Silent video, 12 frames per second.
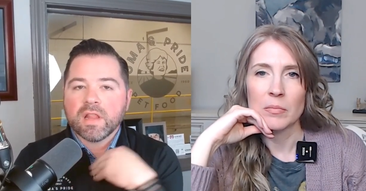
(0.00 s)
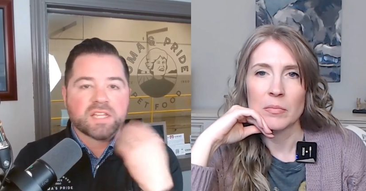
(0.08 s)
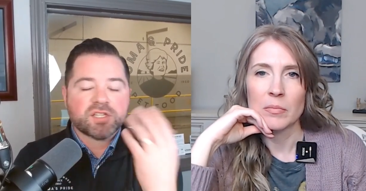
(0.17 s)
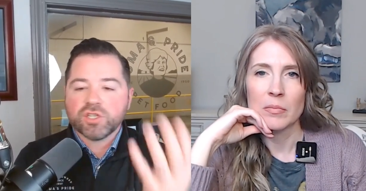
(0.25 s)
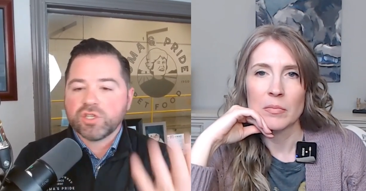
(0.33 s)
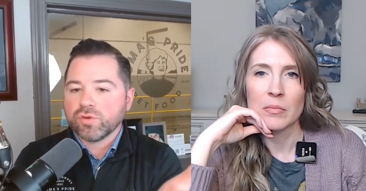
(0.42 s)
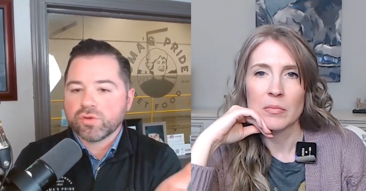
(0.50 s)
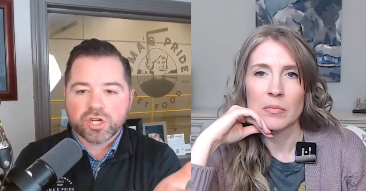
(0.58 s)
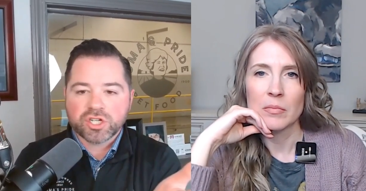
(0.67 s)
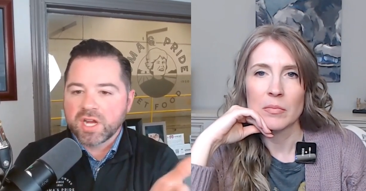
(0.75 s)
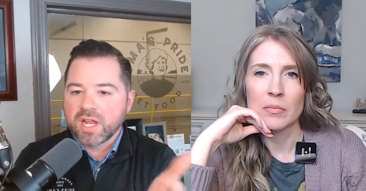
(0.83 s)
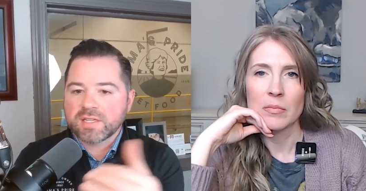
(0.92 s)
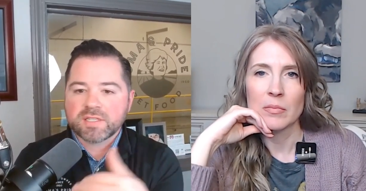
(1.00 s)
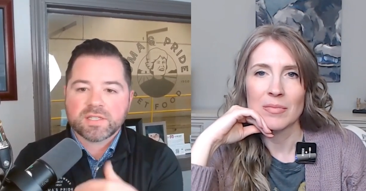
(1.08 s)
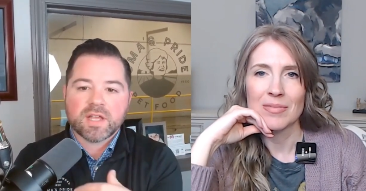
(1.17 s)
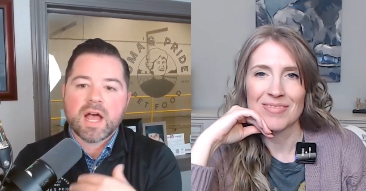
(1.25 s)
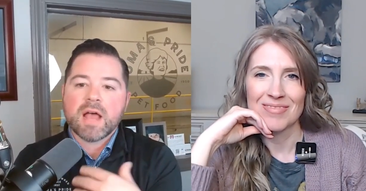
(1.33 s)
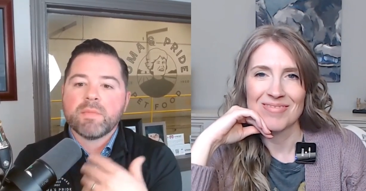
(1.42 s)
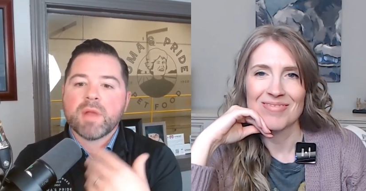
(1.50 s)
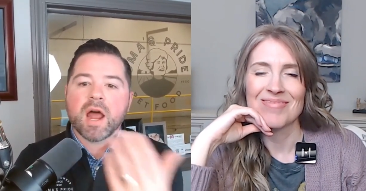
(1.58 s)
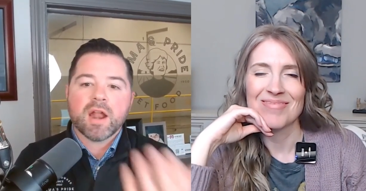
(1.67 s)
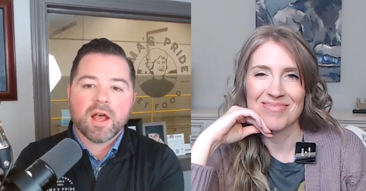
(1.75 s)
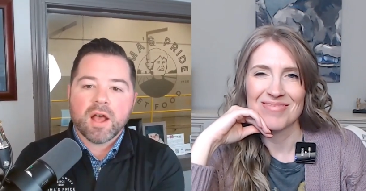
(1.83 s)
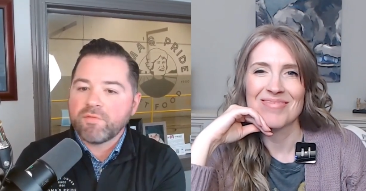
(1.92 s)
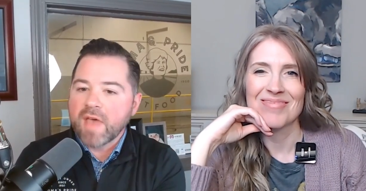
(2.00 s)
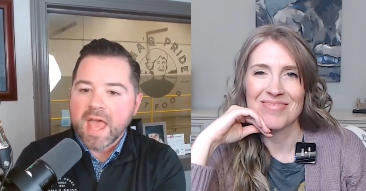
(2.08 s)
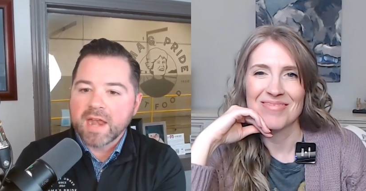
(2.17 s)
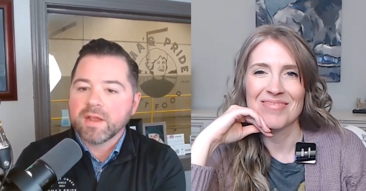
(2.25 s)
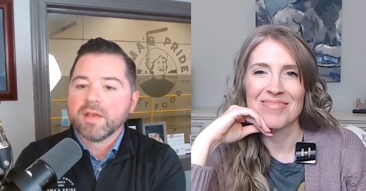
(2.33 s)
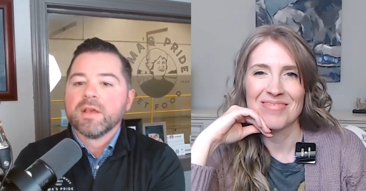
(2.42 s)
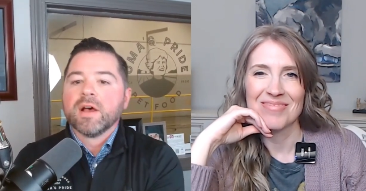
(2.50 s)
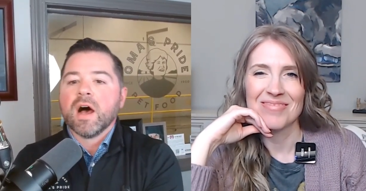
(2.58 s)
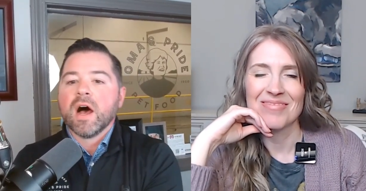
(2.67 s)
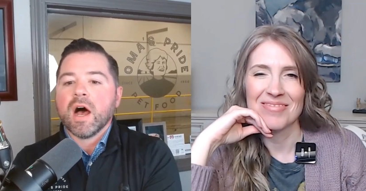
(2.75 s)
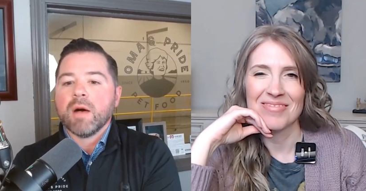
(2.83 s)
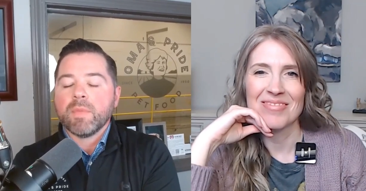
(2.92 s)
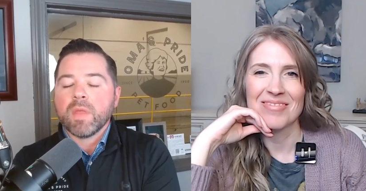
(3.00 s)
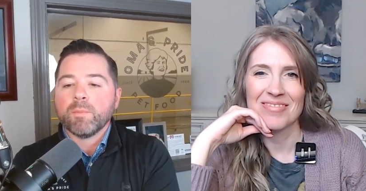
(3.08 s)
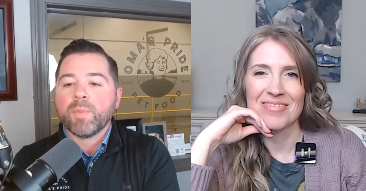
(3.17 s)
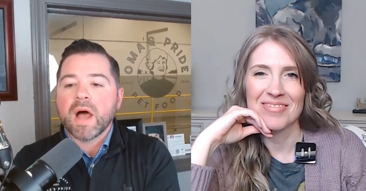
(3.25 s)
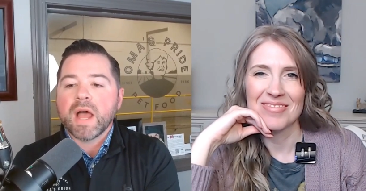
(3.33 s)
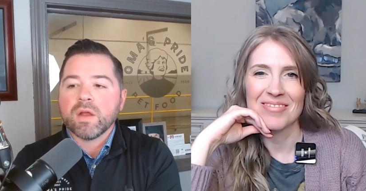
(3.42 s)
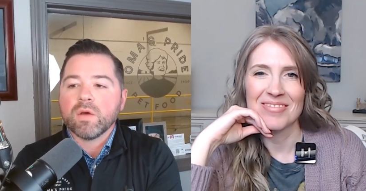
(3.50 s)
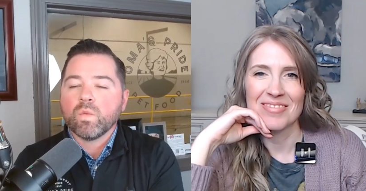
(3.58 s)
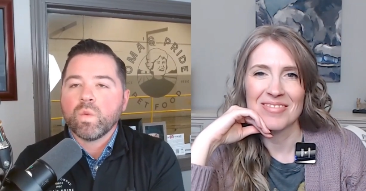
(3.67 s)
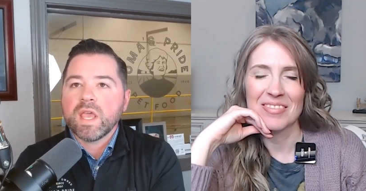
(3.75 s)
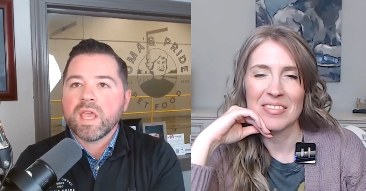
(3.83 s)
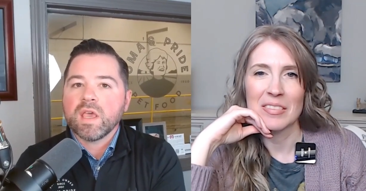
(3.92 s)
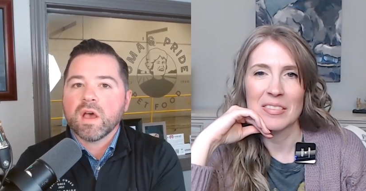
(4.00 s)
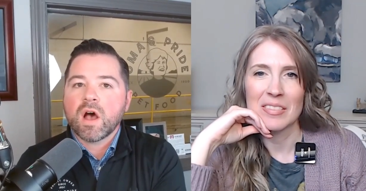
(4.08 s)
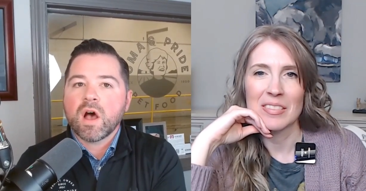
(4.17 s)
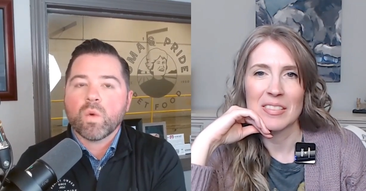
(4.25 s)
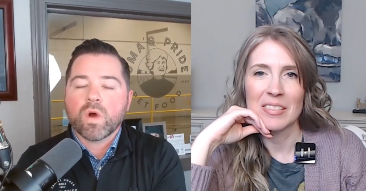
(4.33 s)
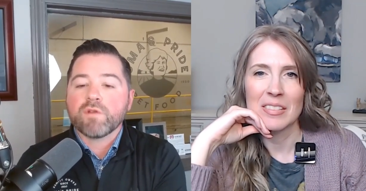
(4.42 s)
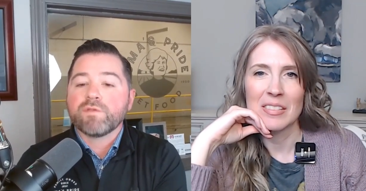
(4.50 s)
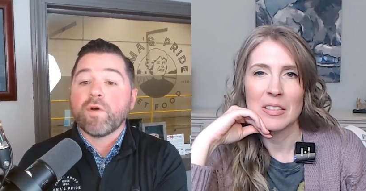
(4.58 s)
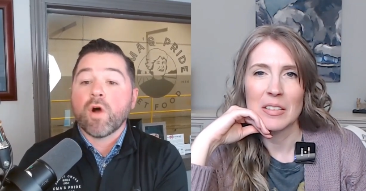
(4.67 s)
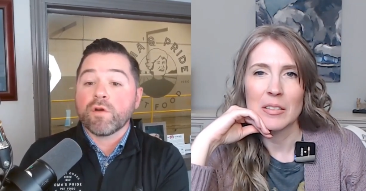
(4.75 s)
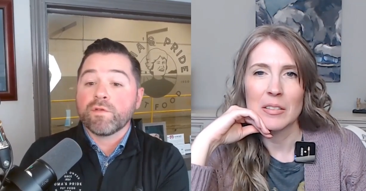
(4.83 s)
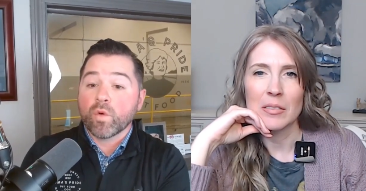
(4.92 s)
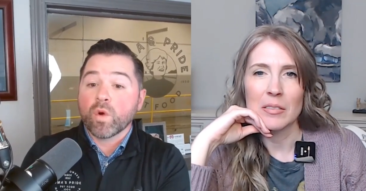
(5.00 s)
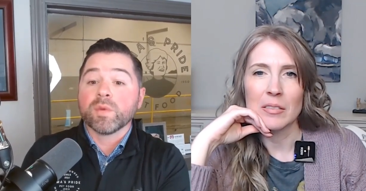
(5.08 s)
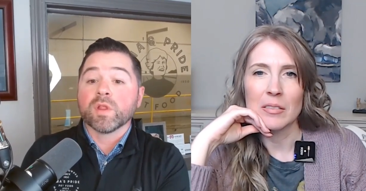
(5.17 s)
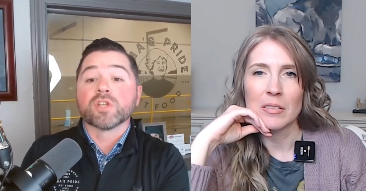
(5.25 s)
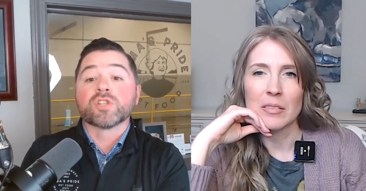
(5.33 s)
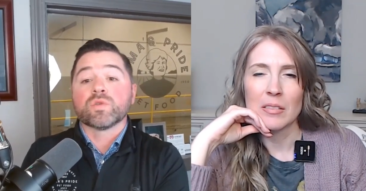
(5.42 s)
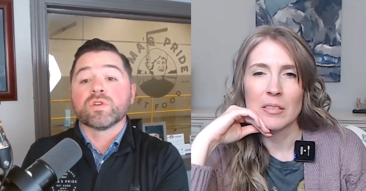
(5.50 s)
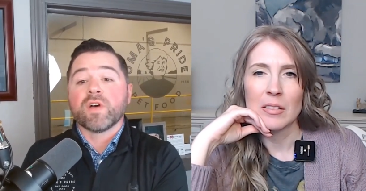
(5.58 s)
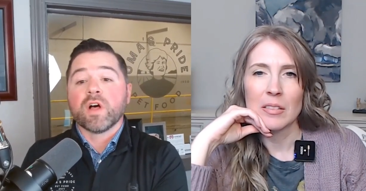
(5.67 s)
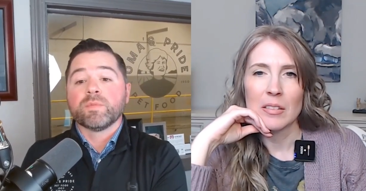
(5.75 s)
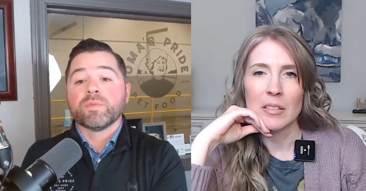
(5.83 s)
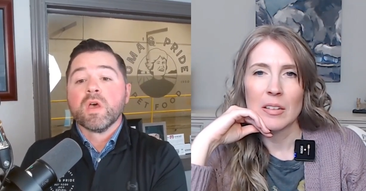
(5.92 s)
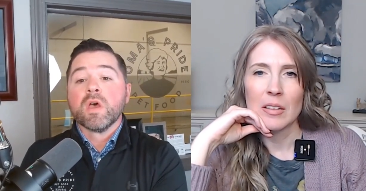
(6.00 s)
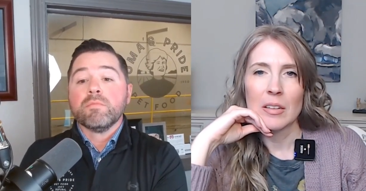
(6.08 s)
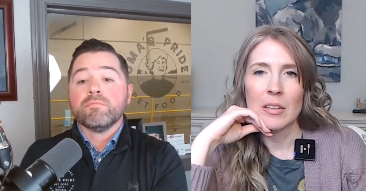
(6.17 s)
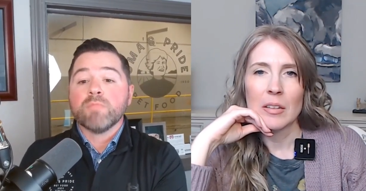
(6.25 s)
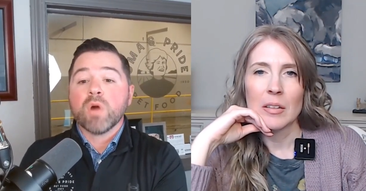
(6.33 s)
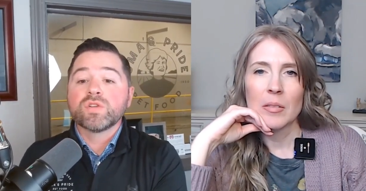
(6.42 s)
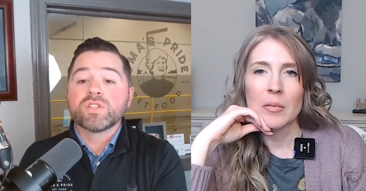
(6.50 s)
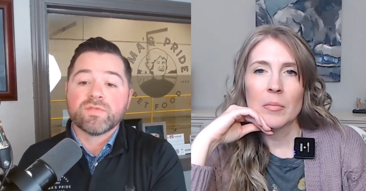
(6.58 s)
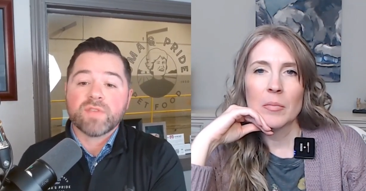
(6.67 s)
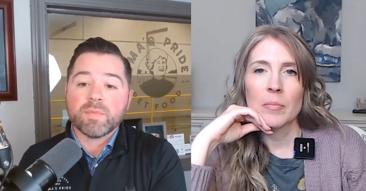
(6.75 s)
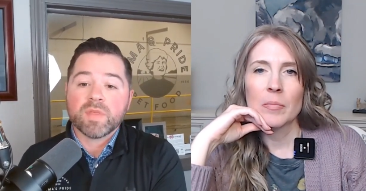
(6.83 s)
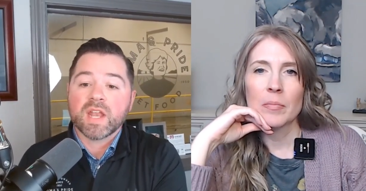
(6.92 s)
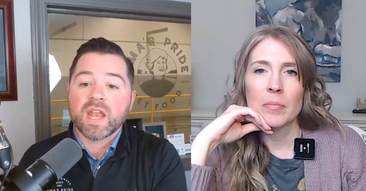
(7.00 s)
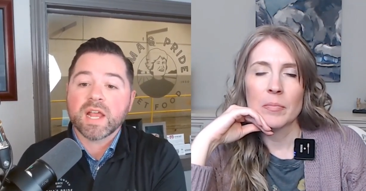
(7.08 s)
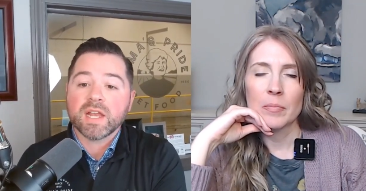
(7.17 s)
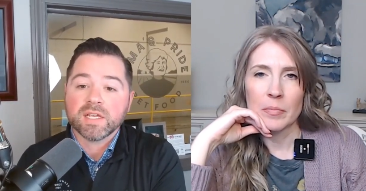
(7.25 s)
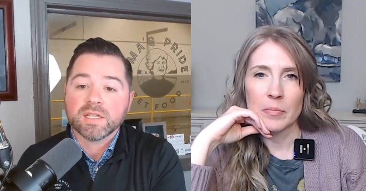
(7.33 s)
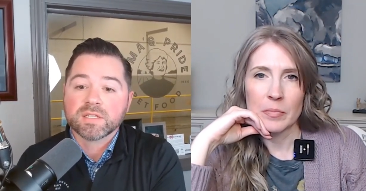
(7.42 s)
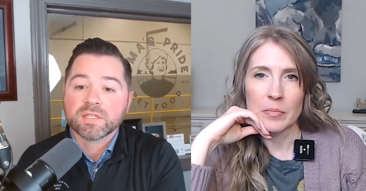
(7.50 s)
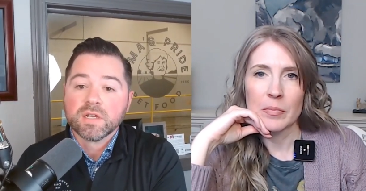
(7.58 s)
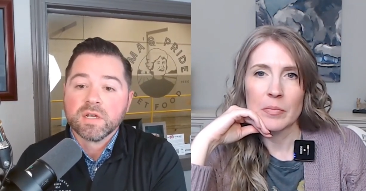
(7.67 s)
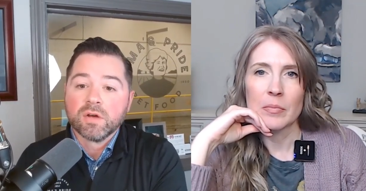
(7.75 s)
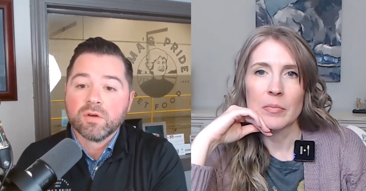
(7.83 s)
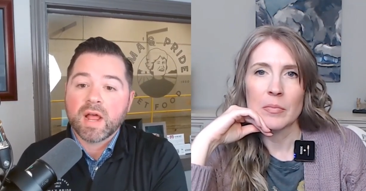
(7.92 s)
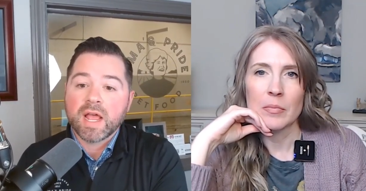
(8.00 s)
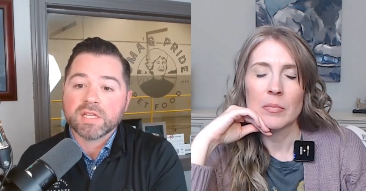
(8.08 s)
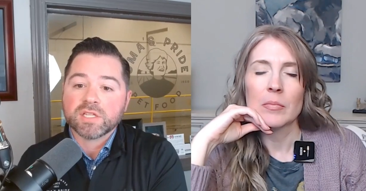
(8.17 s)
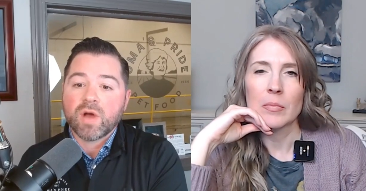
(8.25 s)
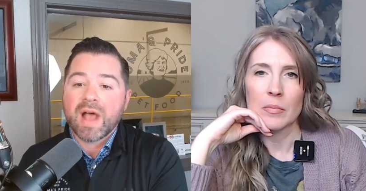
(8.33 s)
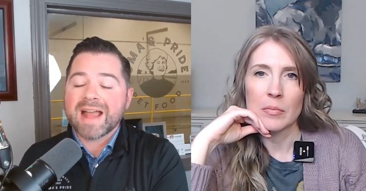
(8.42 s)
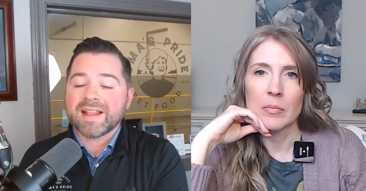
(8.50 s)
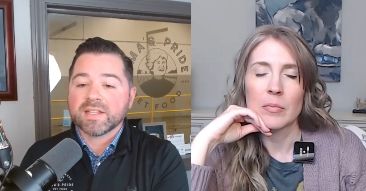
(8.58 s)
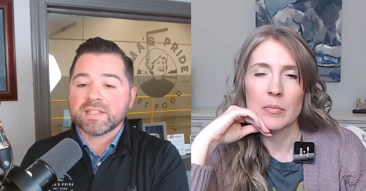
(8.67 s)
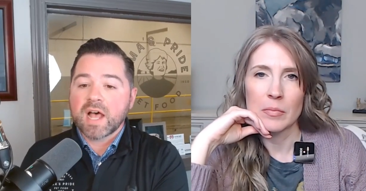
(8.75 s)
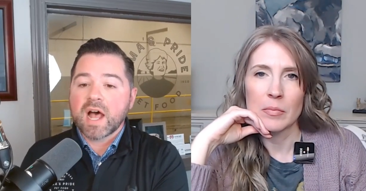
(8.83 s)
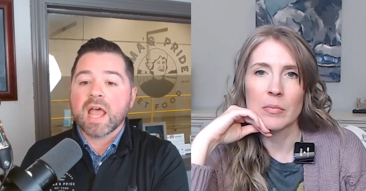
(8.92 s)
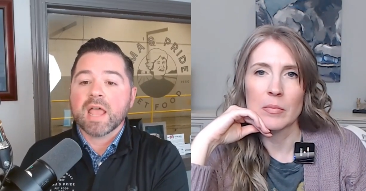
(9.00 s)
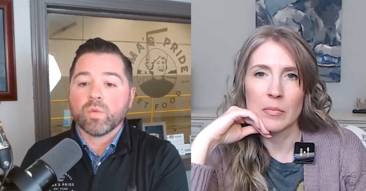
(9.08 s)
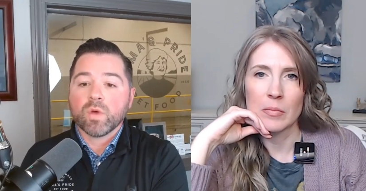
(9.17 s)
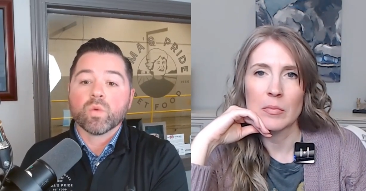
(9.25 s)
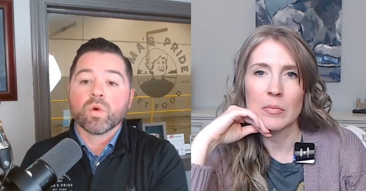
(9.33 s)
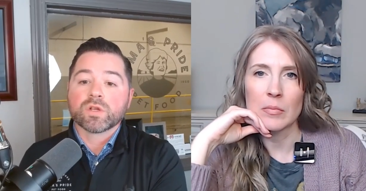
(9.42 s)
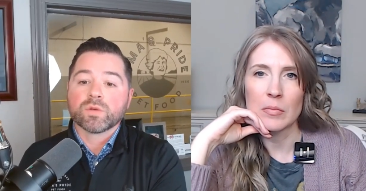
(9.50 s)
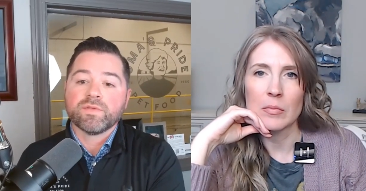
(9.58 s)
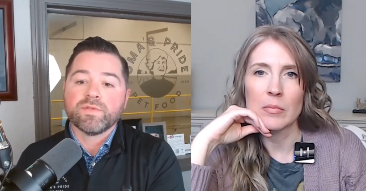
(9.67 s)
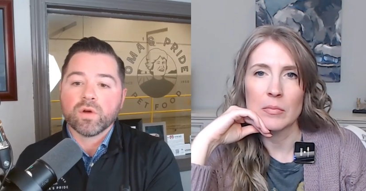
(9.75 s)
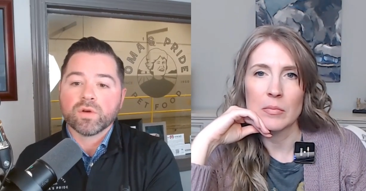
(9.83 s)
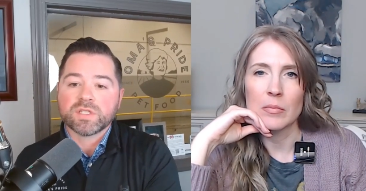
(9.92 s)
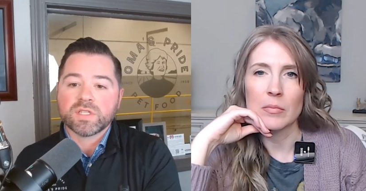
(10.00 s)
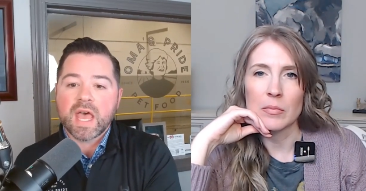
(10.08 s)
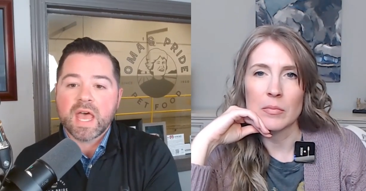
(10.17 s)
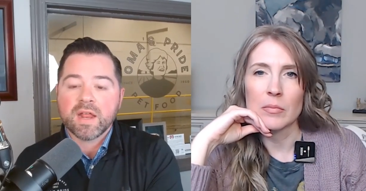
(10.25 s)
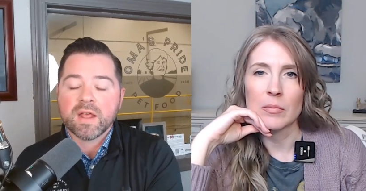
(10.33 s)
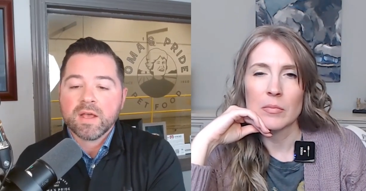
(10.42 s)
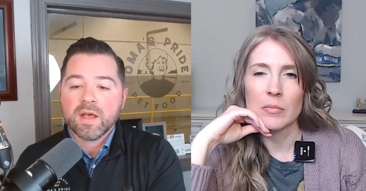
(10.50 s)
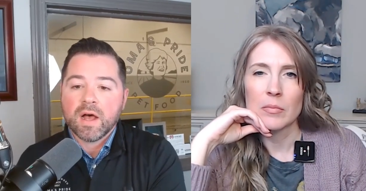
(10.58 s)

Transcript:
Speaker 1: licensed nutritionist. I'm not a vet. But we when our formulas were developed, most of them in the 90s, right? So at the time, we worked with folks that